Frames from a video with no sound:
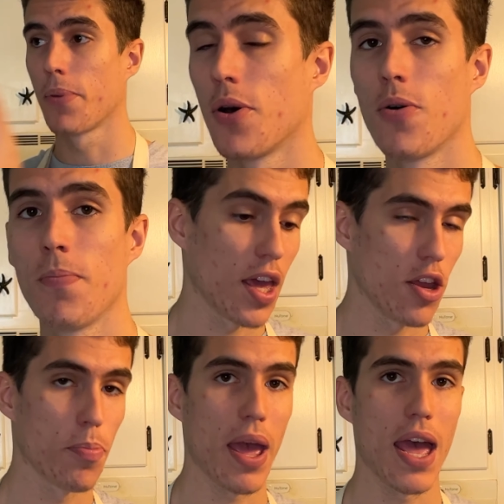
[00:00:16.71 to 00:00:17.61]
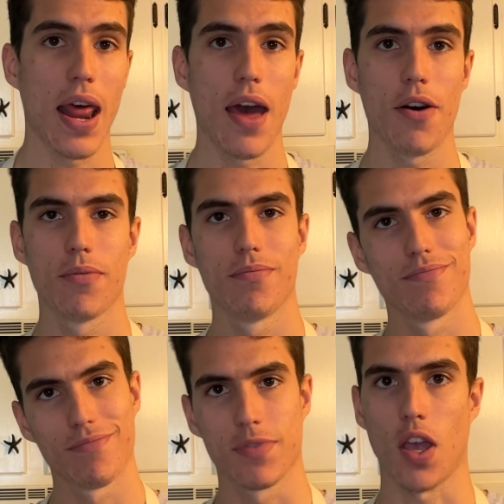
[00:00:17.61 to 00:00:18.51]
boom. Get your pan out.
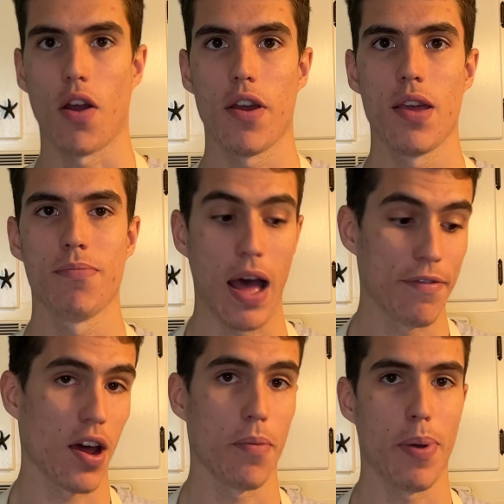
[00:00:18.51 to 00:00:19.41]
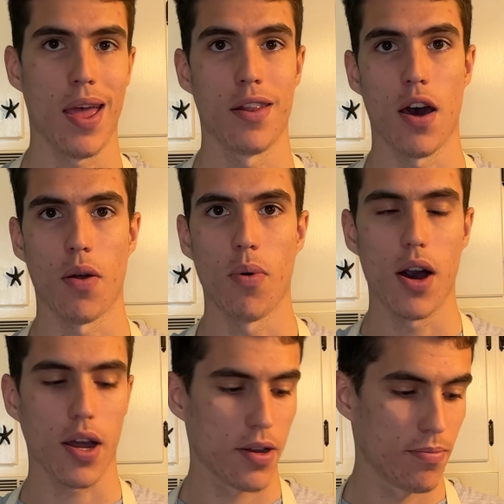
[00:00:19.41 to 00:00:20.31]
Sorry, I've got a pan, not a
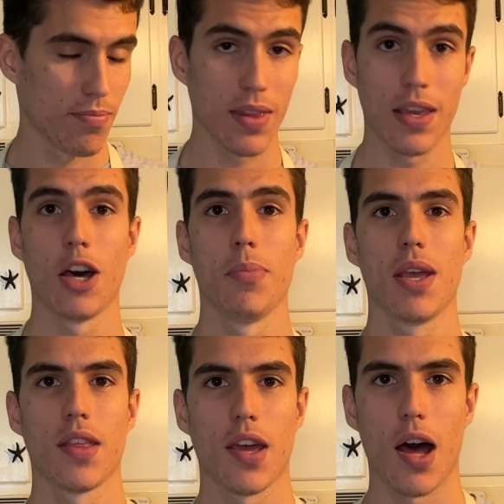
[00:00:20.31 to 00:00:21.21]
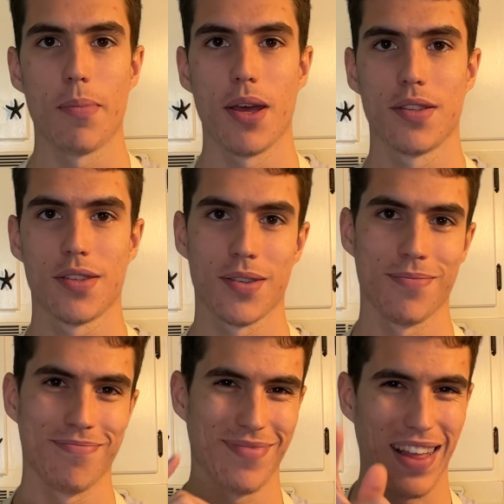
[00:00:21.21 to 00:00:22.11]
wok. Kill me in the comments.
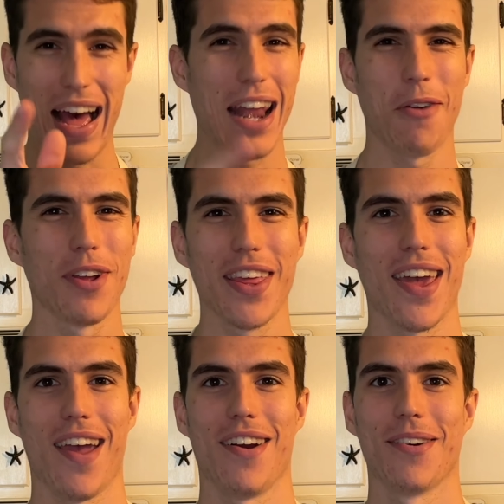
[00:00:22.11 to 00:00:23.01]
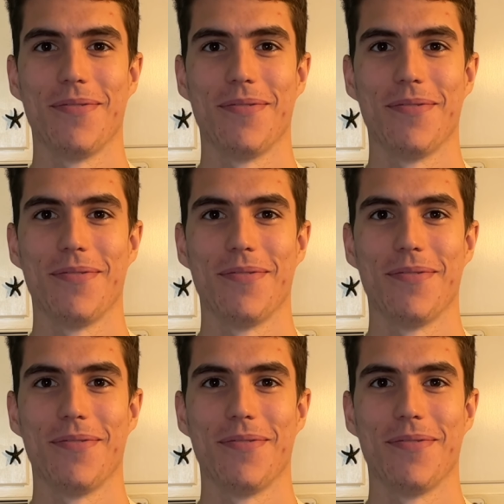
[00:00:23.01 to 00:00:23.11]
I don't really care.